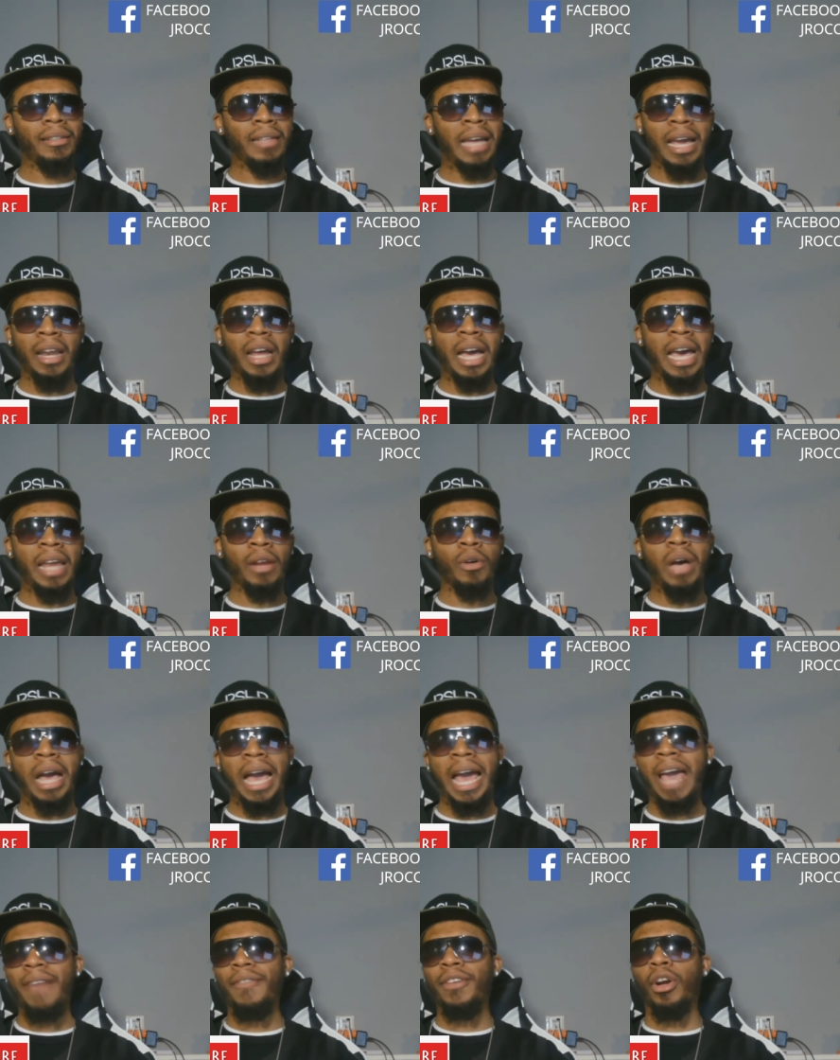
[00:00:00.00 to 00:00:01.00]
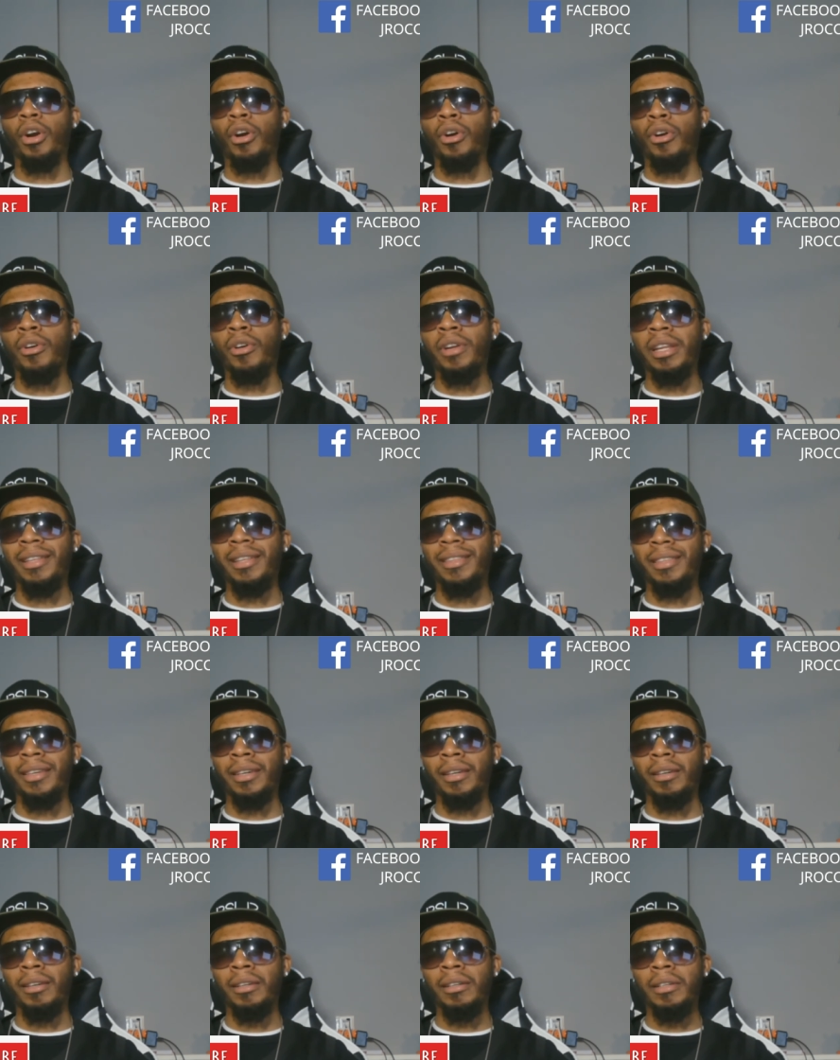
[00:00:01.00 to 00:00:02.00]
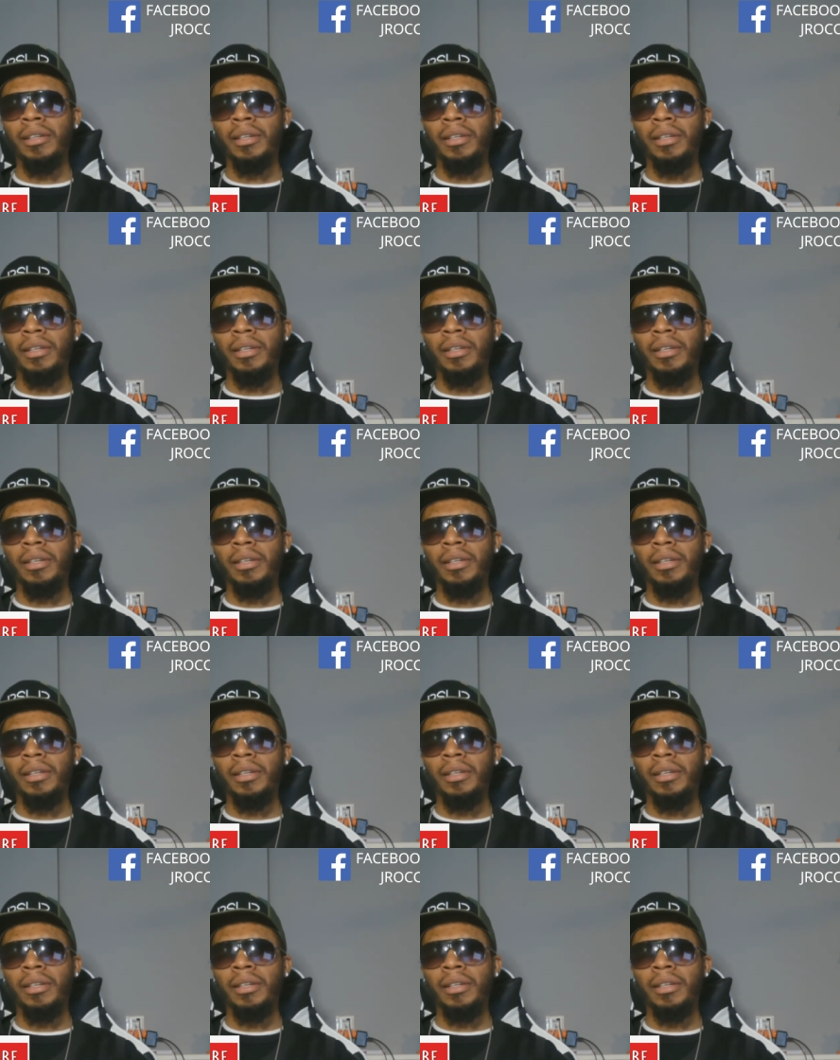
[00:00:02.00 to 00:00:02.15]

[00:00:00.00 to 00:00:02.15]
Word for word: I, I don't I haven't heard anything.